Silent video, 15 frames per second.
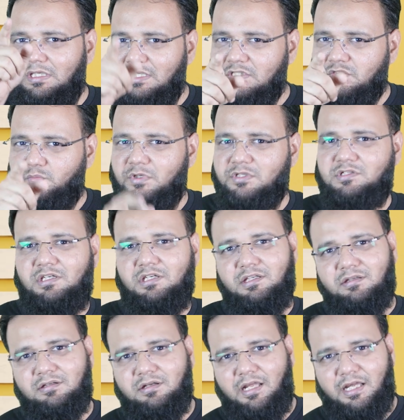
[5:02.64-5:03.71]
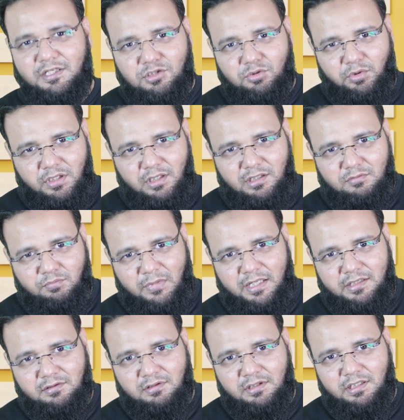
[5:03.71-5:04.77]
each machine and doing it
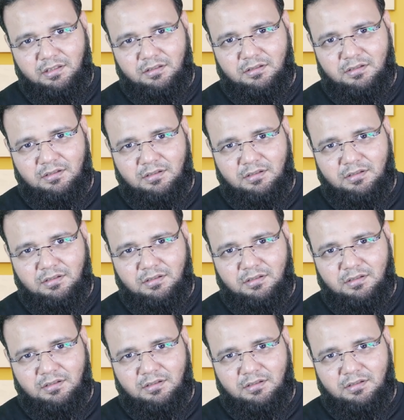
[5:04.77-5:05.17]
manually?